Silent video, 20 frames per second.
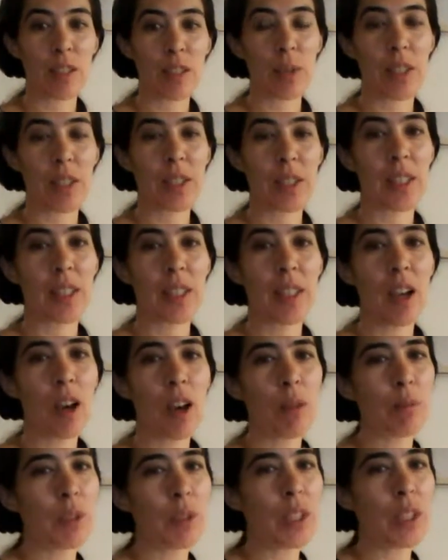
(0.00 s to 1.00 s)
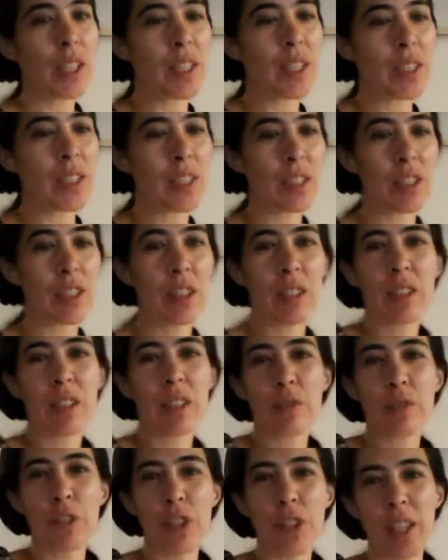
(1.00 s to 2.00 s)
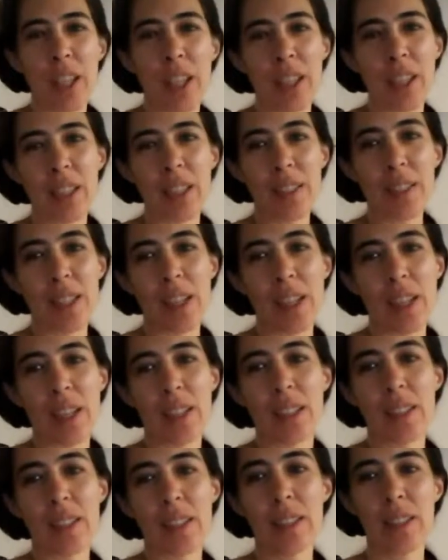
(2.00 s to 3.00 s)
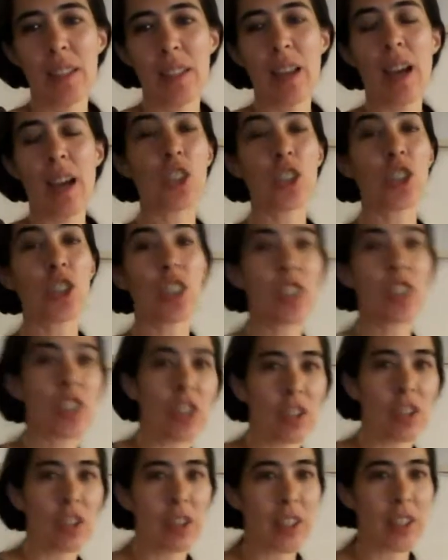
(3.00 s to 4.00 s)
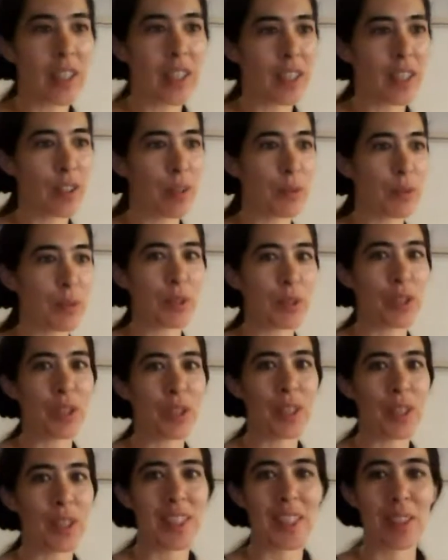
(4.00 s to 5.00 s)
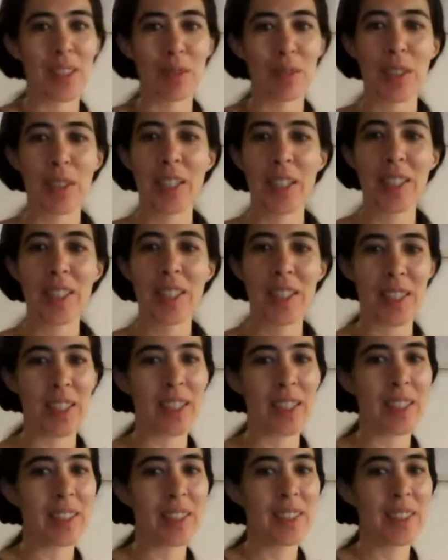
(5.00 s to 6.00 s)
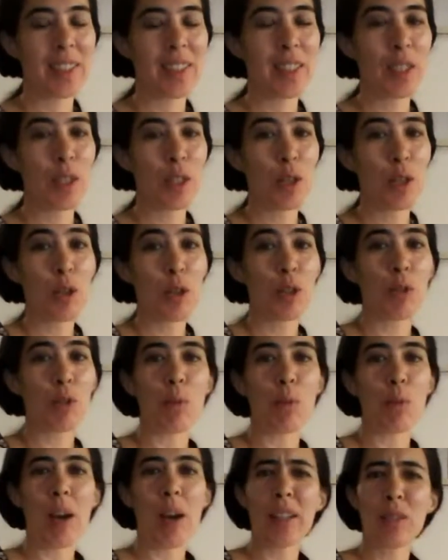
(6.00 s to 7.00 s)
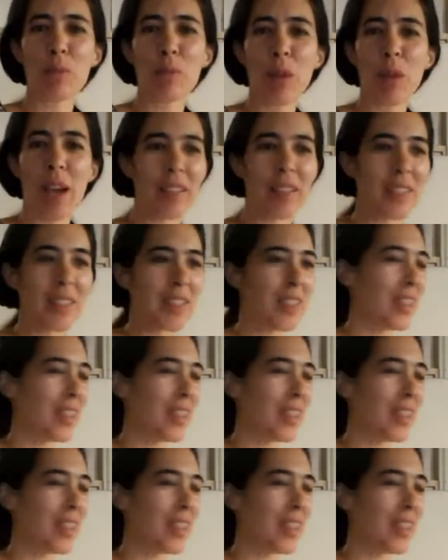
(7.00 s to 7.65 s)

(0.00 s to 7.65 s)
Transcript: That's what I did. Now I'm looking into different things. Like, I just started looking at cryptocurrency, but it's the Wild West